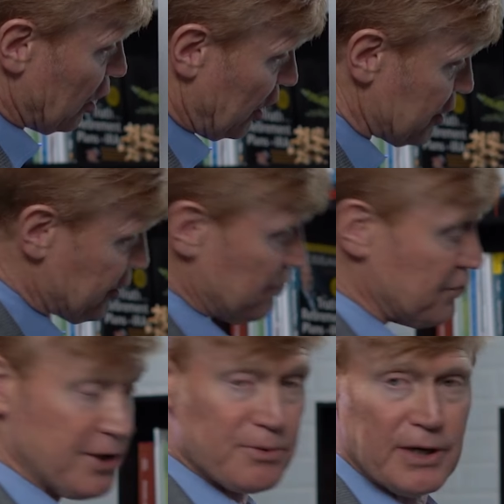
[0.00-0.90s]
cost you
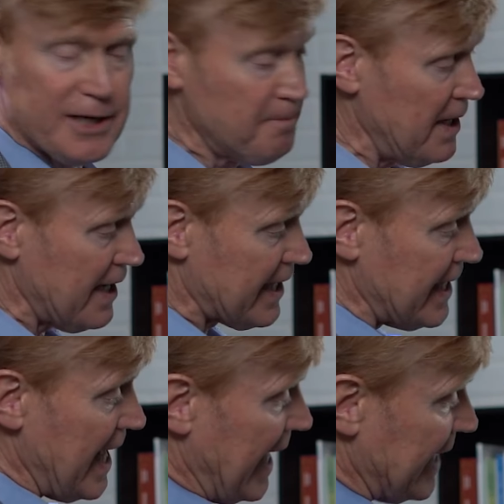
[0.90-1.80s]
$0 out of
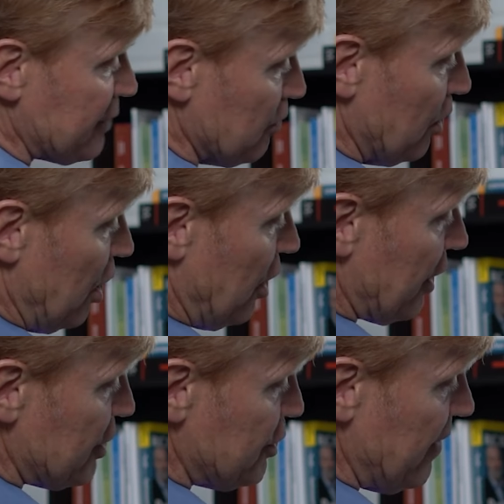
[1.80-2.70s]
pocket as
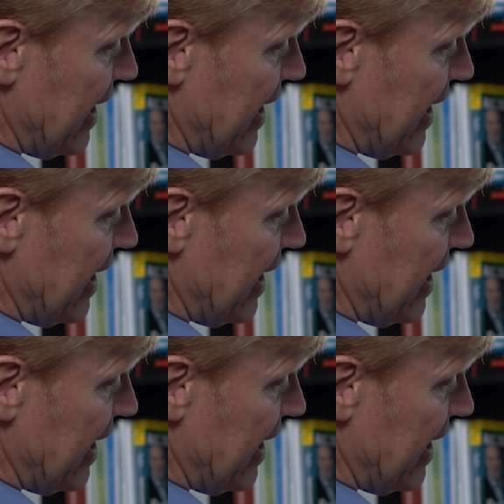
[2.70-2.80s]
long as you